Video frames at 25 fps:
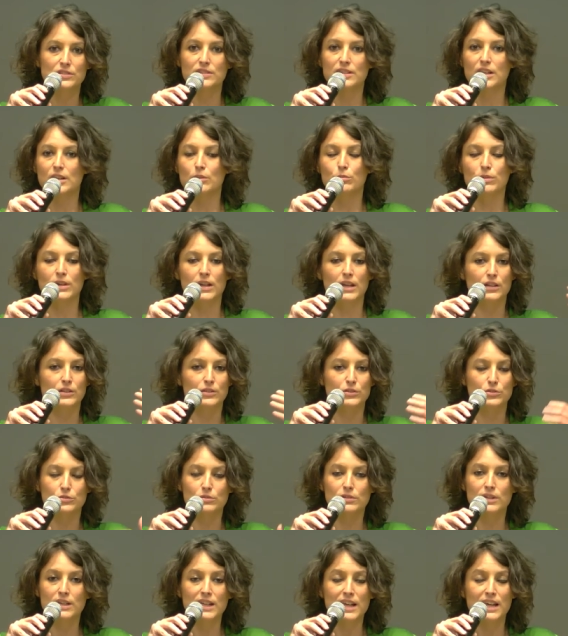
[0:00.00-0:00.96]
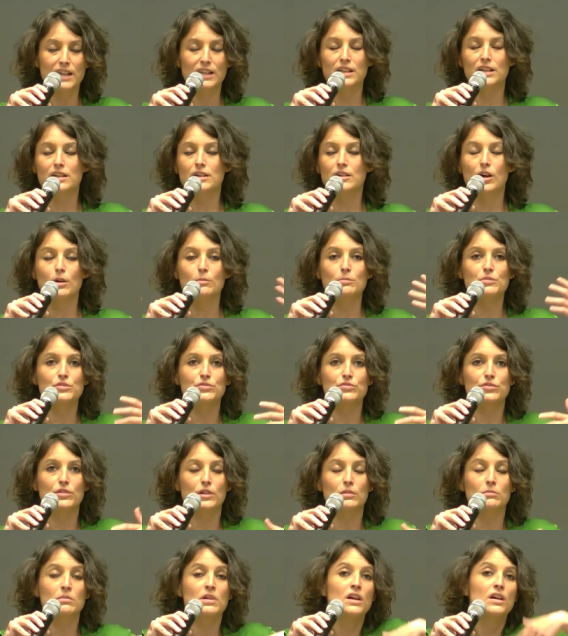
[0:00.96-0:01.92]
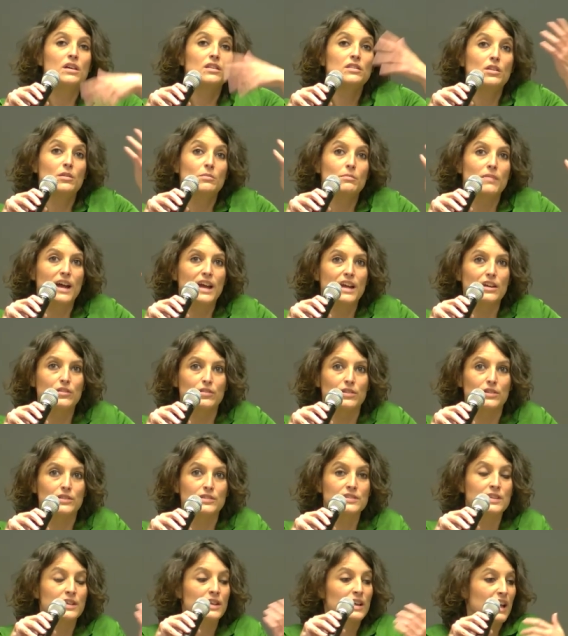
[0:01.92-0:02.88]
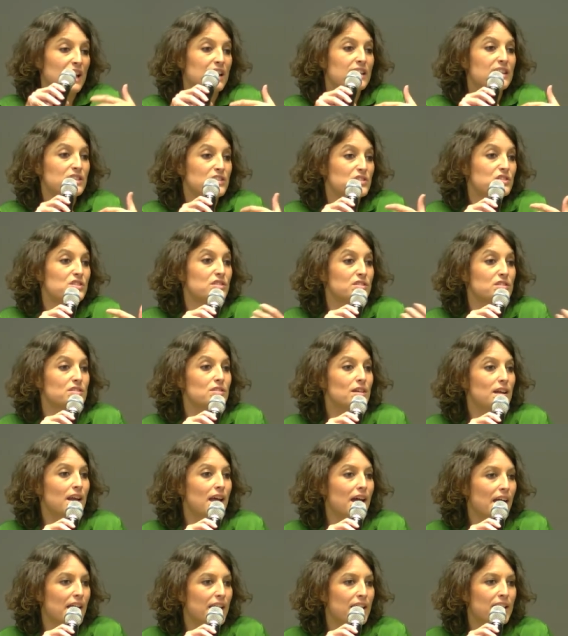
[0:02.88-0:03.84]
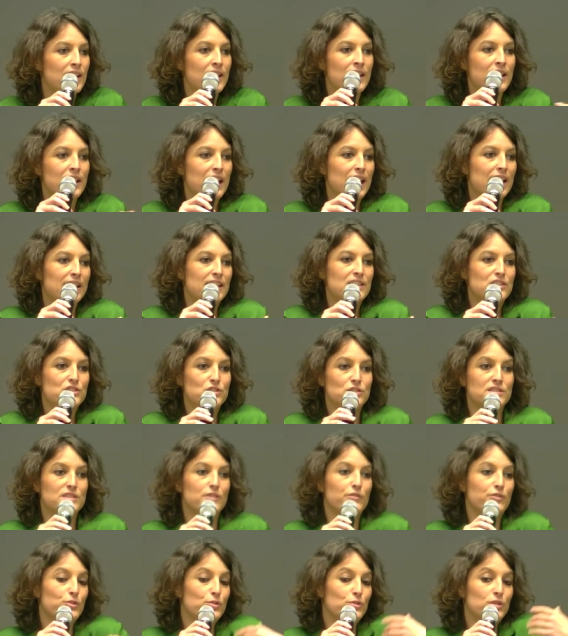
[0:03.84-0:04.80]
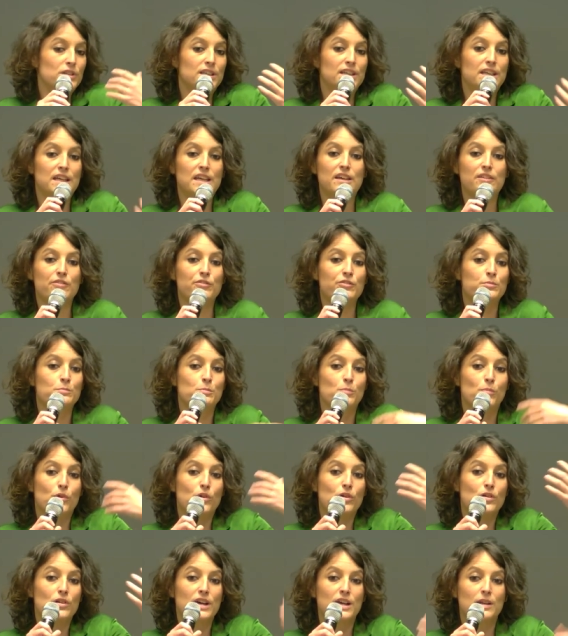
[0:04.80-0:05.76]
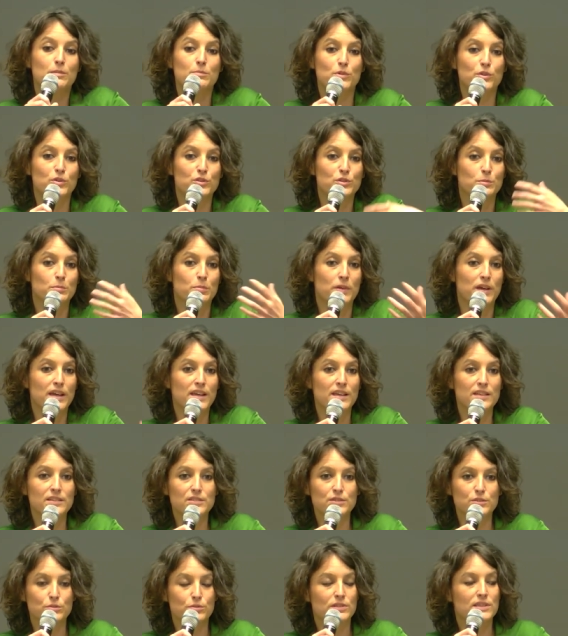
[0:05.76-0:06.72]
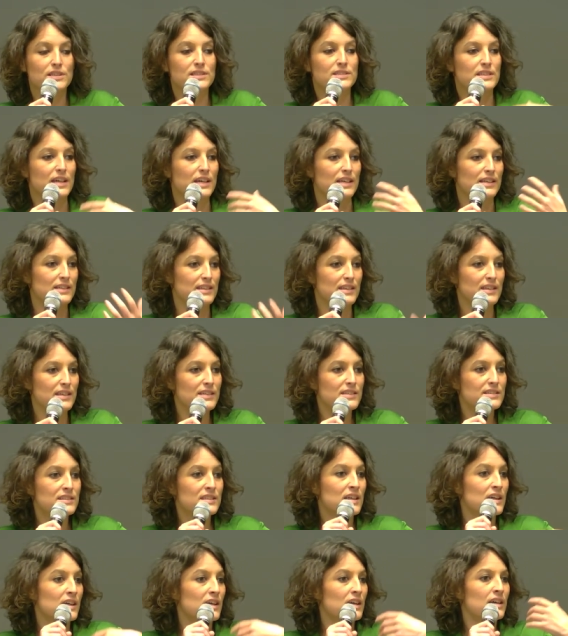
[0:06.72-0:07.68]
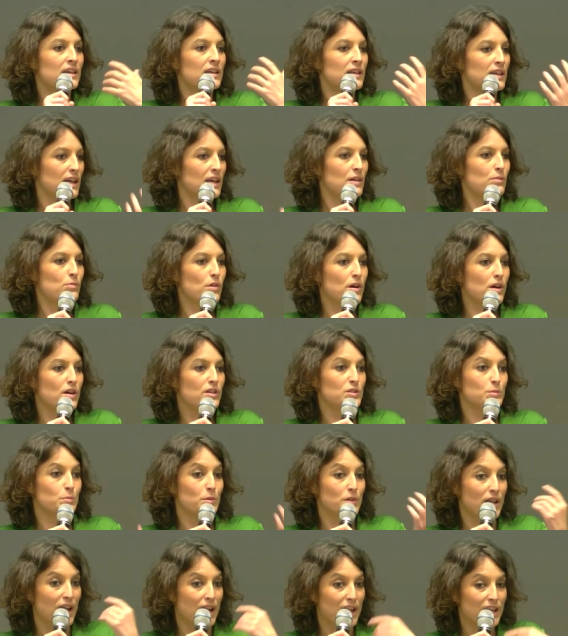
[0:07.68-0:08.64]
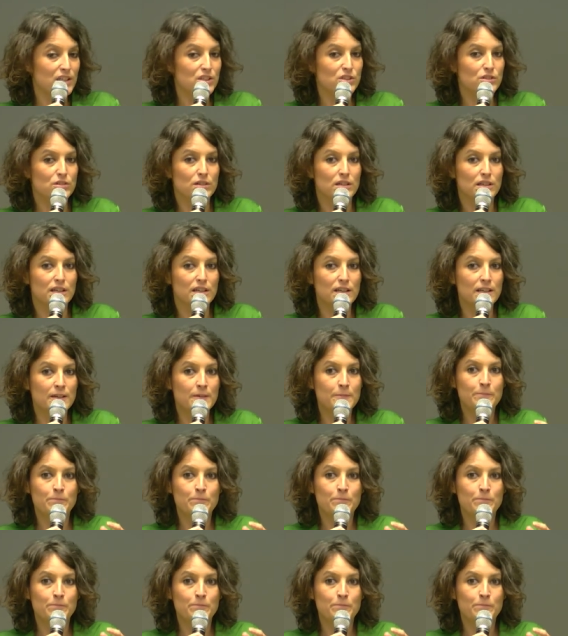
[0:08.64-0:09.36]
that we are doing, it comes from the migrants. And it's just a lie. And it's just, if you give more and more space to these ideas, it works. But actually,